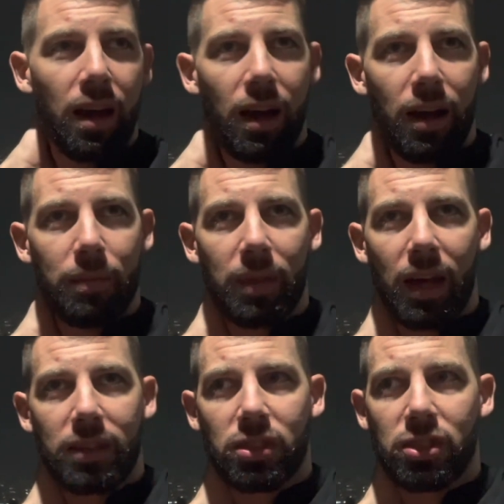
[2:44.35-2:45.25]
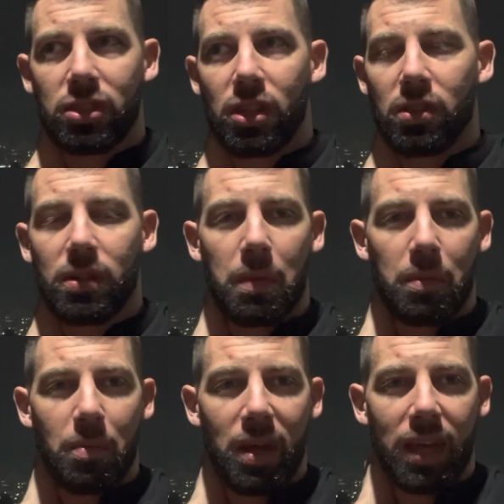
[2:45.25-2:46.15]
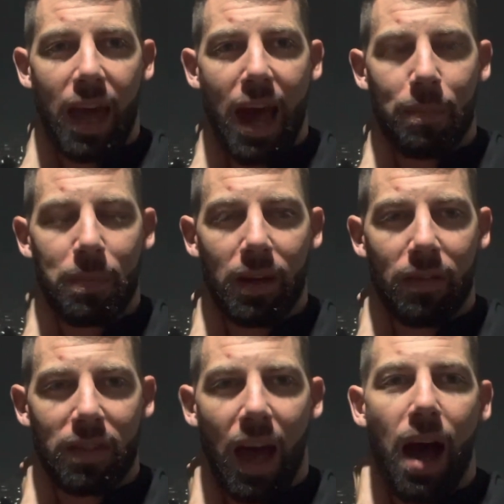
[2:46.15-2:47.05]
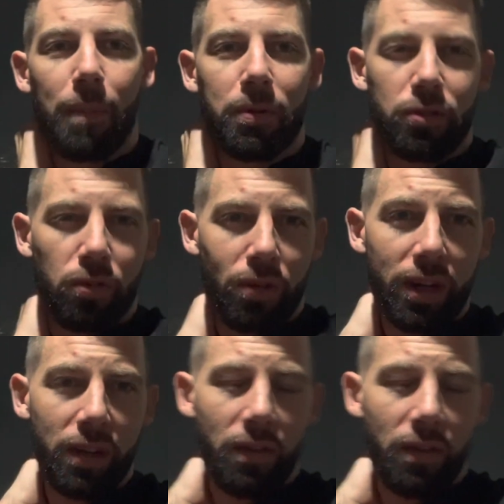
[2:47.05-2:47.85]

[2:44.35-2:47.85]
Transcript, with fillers: um, that just, you know, some people make you happy of the opportunity,